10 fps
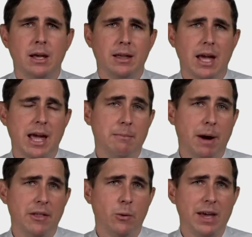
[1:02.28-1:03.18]
And by
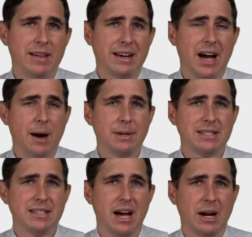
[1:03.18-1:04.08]
the way, the common
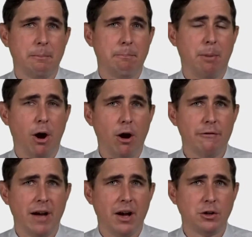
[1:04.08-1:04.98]
stock par
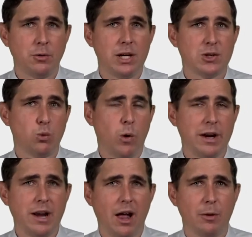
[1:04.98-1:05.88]
value is
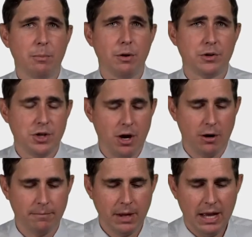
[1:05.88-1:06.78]
$1 per share.
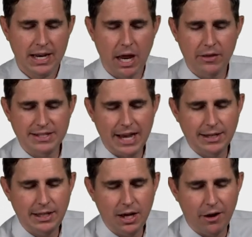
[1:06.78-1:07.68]
Now this
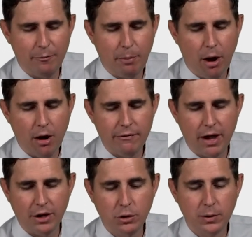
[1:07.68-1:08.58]
idea of par
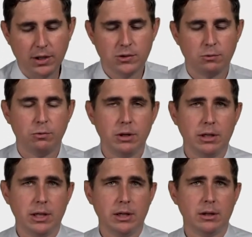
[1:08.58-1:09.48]
value is
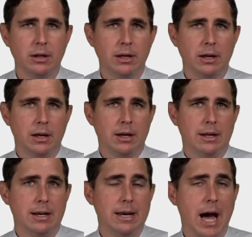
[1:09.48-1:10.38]
really
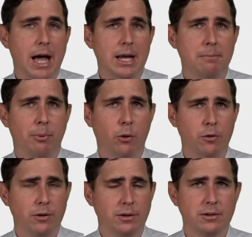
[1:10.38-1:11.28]
not
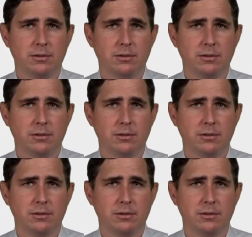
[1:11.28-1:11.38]
important